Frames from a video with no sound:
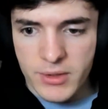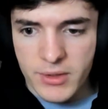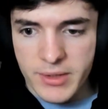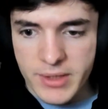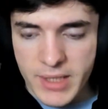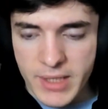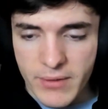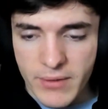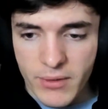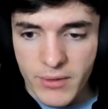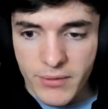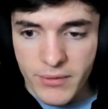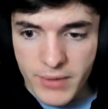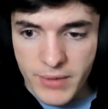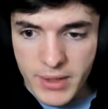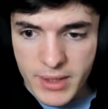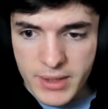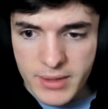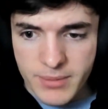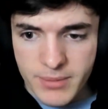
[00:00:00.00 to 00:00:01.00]
to save on
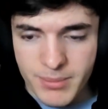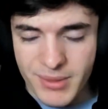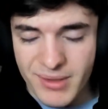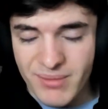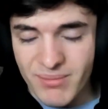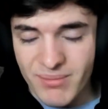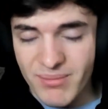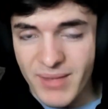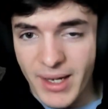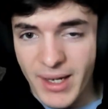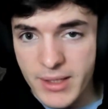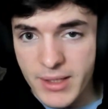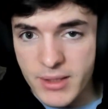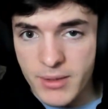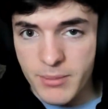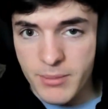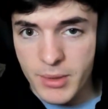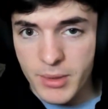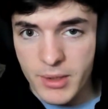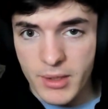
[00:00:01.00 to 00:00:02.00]
fees, but that is
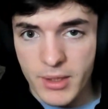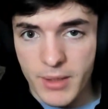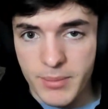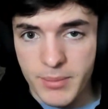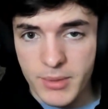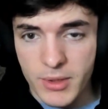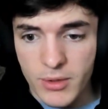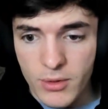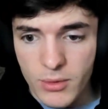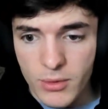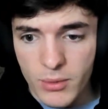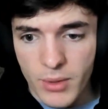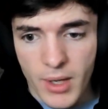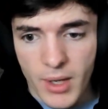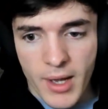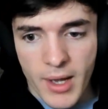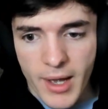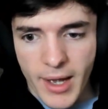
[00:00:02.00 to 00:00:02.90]
completely up to you,